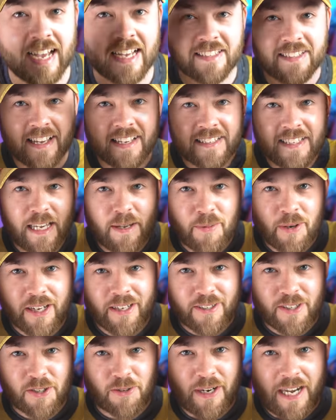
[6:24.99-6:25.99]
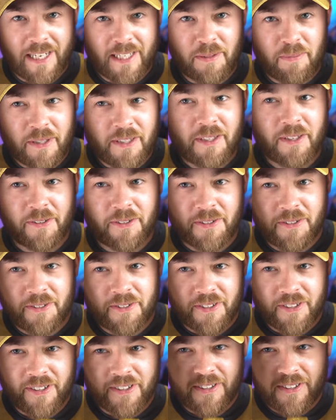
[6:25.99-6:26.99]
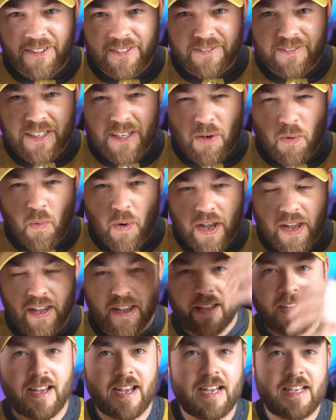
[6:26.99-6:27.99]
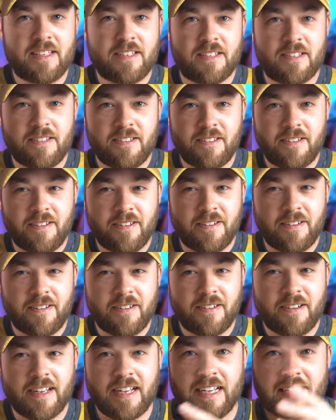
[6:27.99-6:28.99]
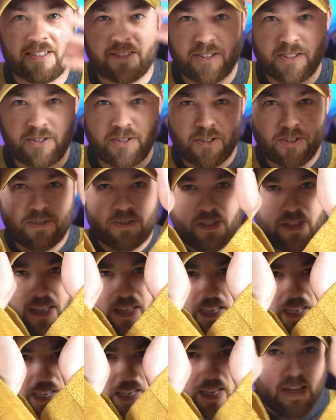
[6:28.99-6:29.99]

has that same kind of scratchy material in a way as the jersey.